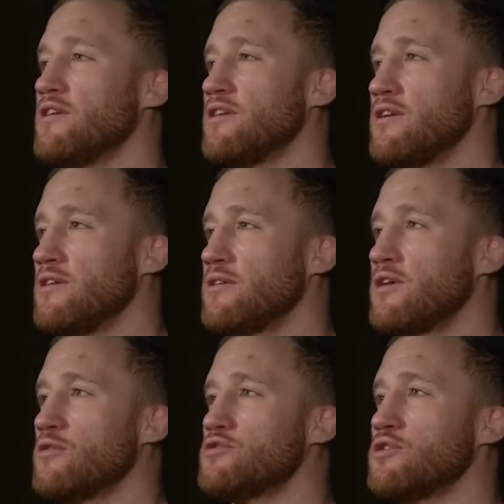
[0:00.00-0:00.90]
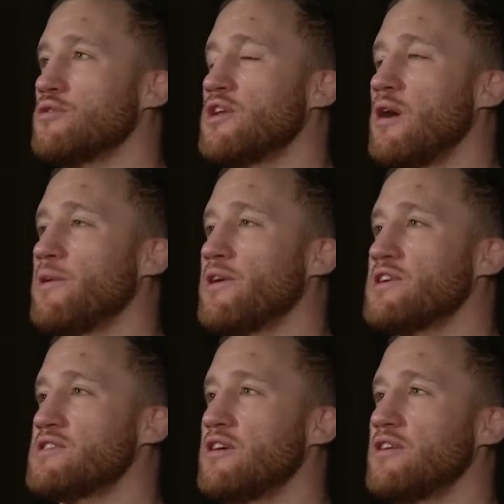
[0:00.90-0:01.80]
Uh, Coach Luke thought we were
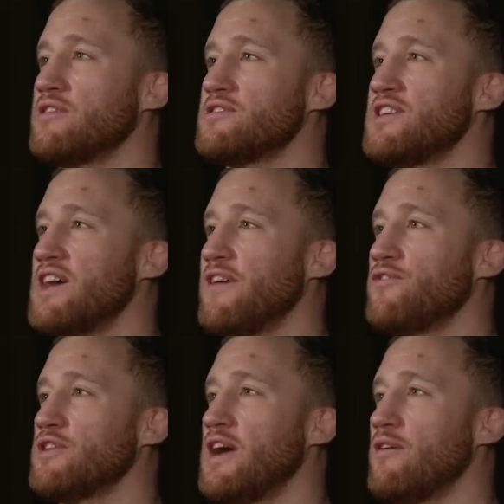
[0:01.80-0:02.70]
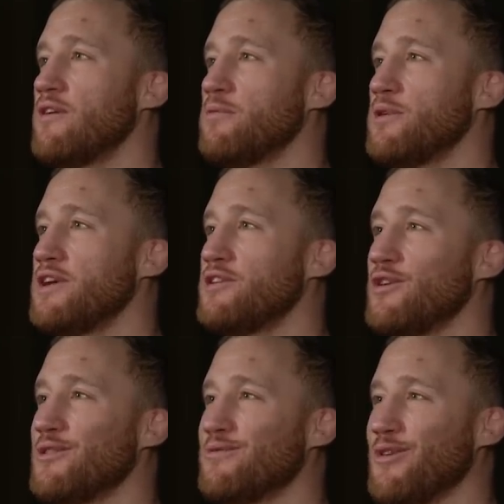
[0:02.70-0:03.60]
going to see the Eiffel Tower, but I
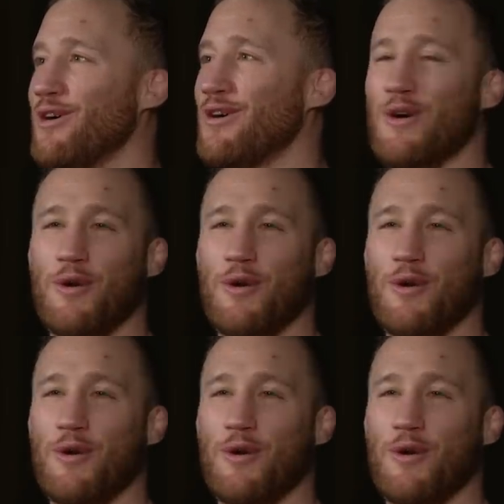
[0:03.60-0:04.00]
told him wrong,